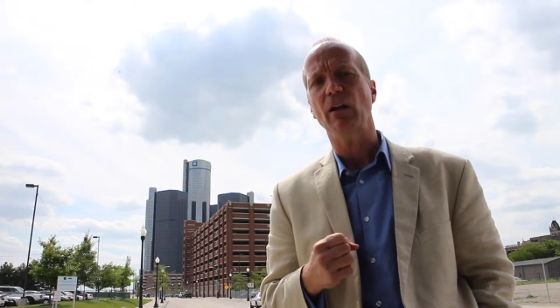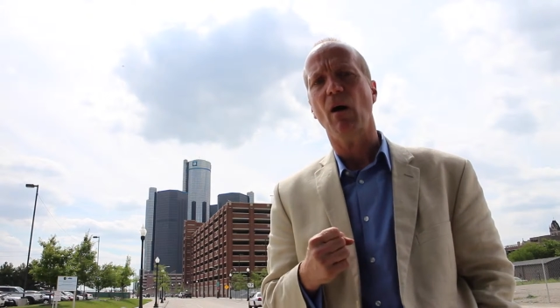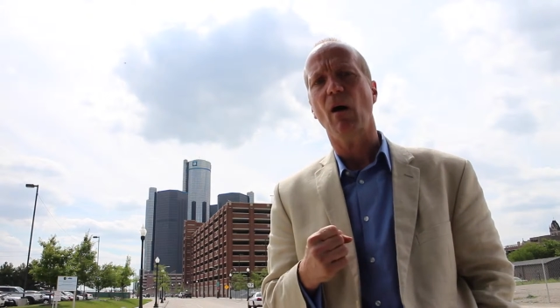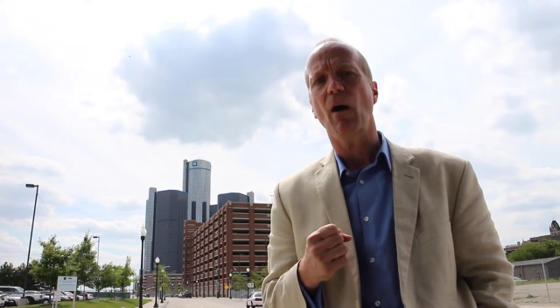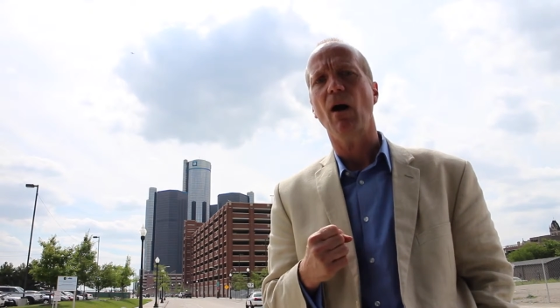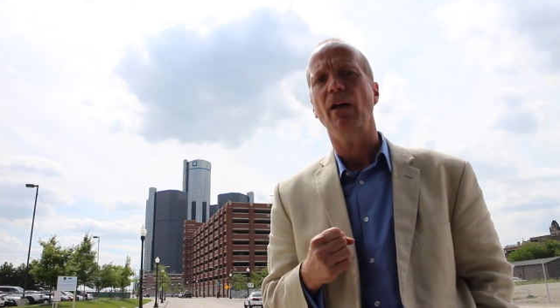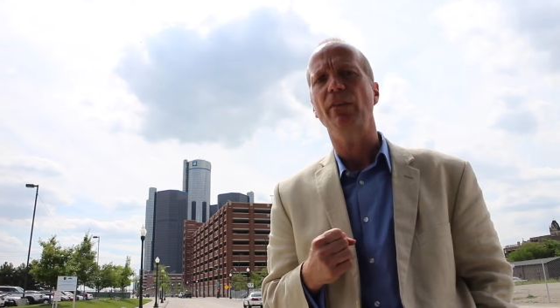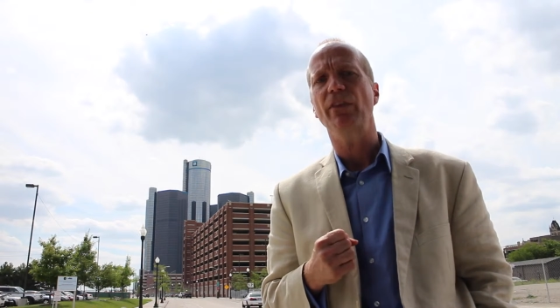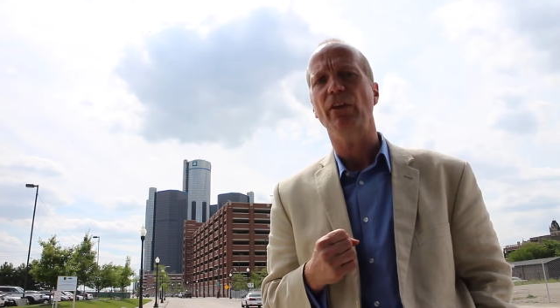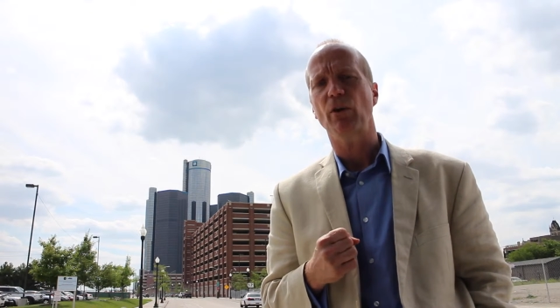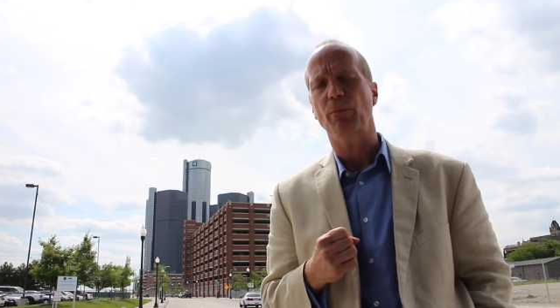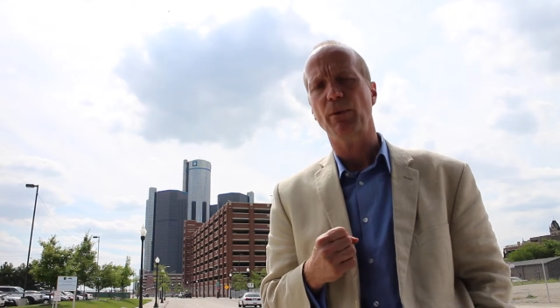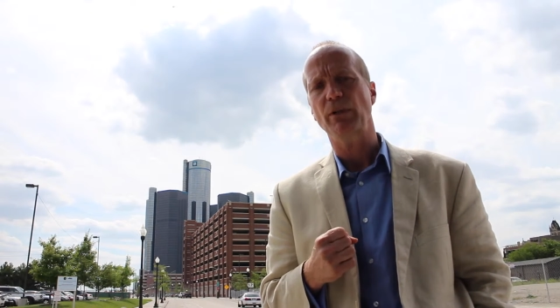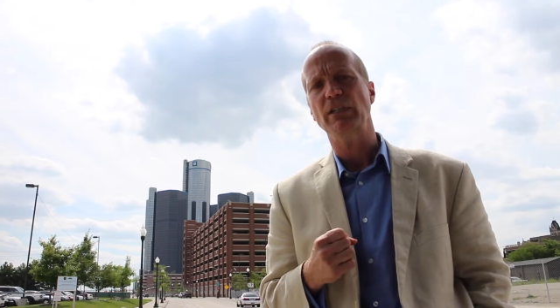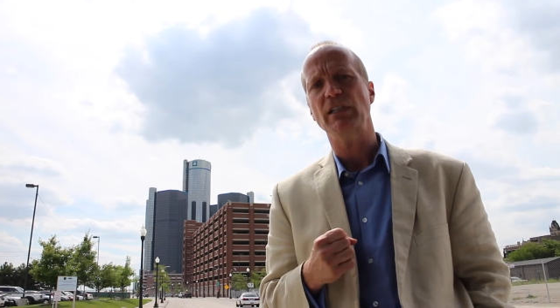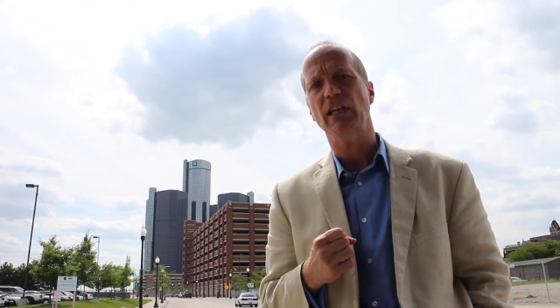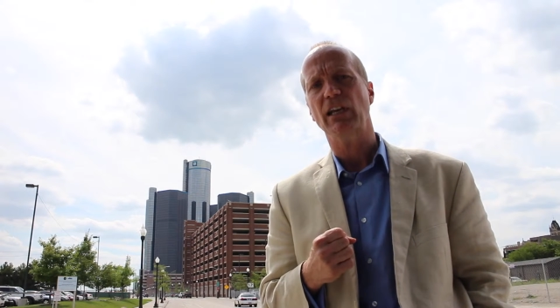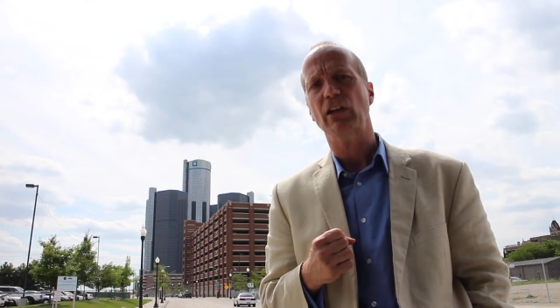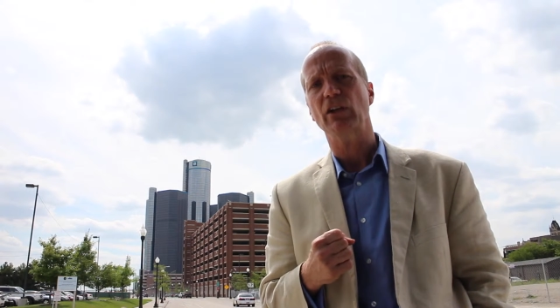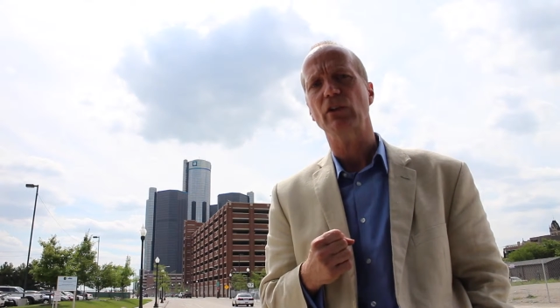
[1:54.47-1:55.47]
on their
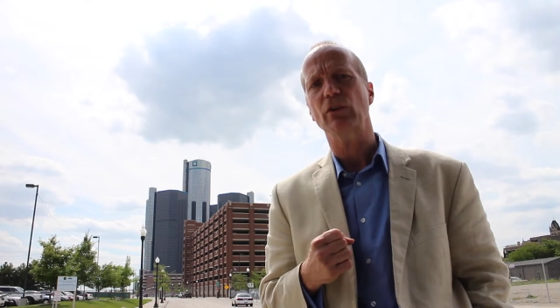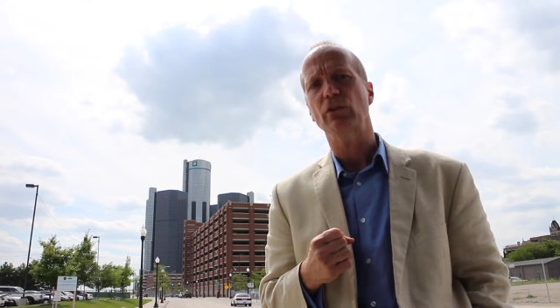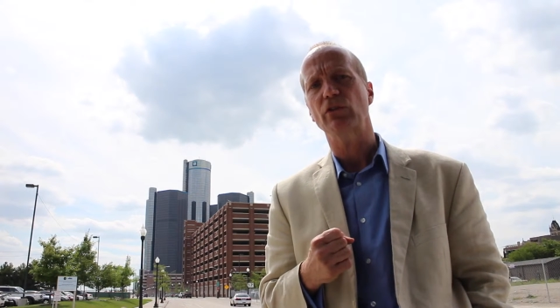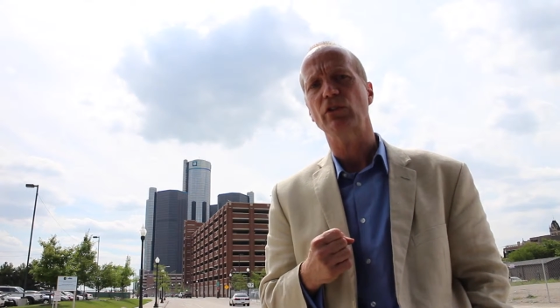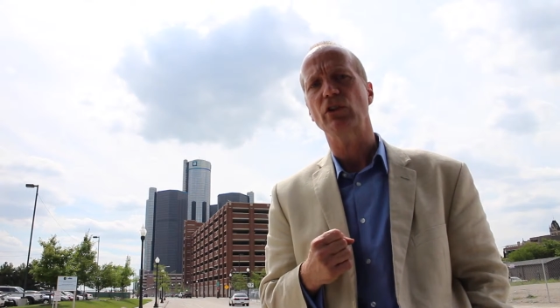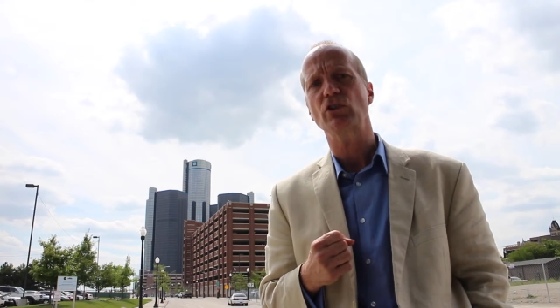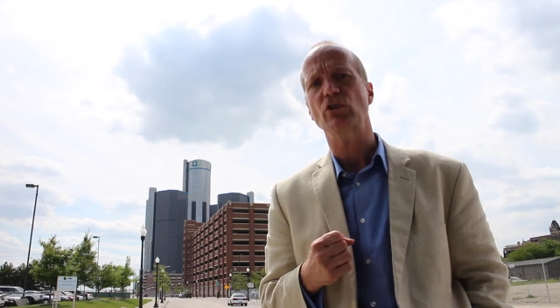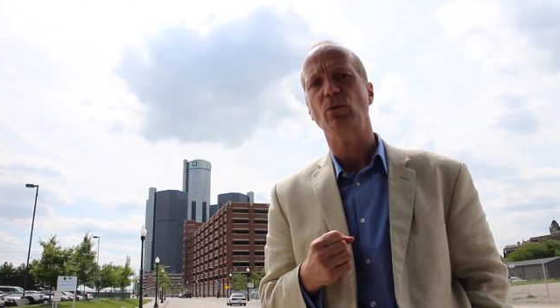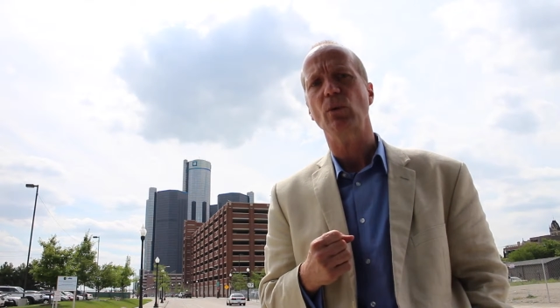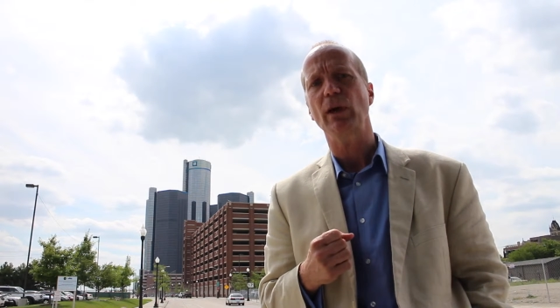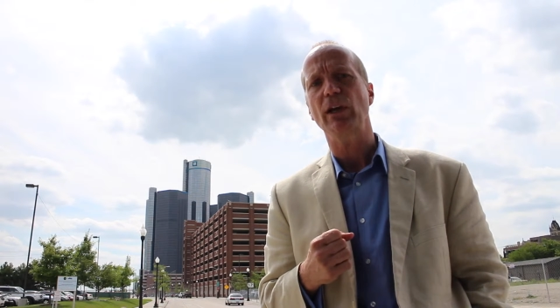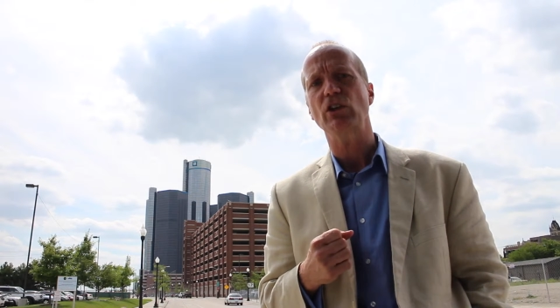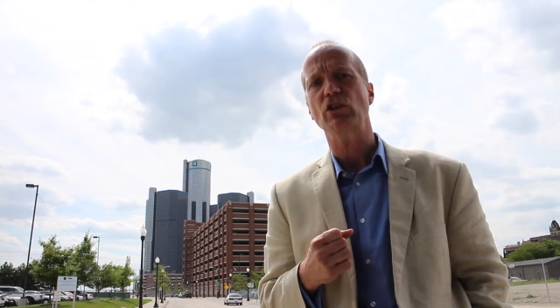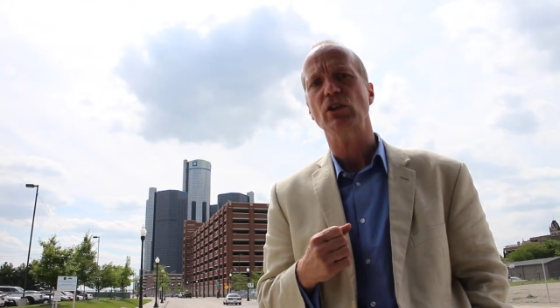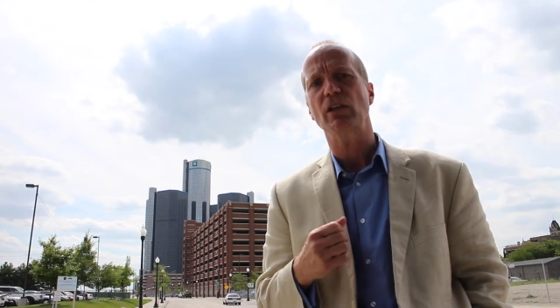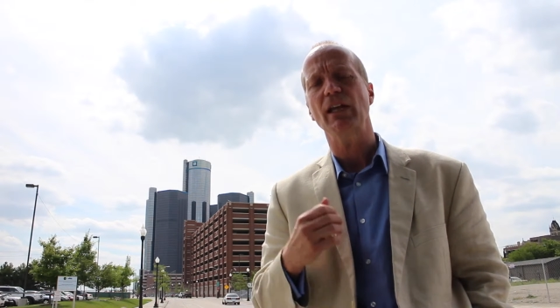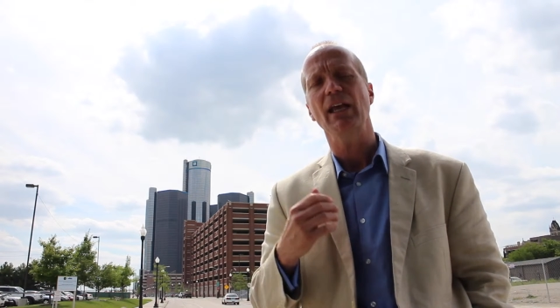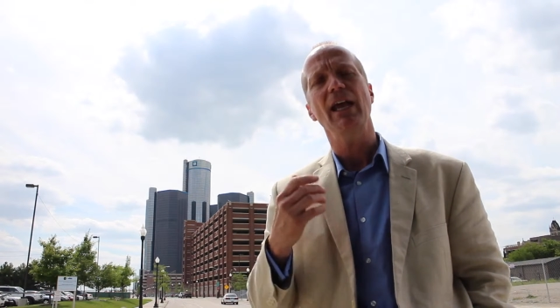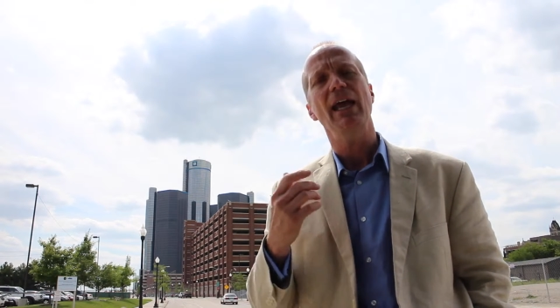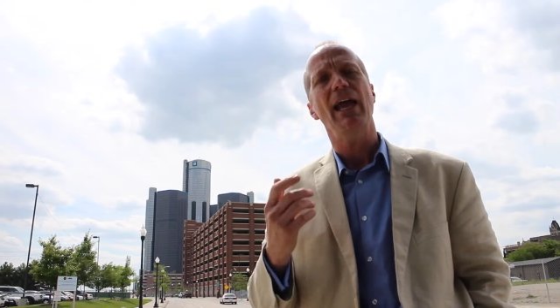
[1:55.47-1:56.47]
particular
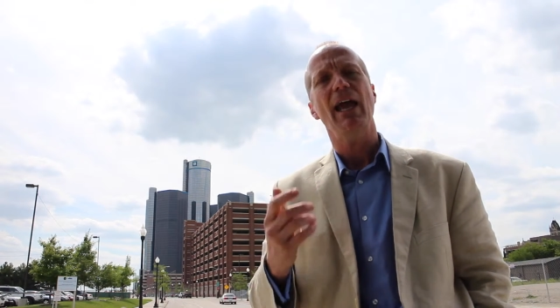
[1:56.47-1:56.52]
situation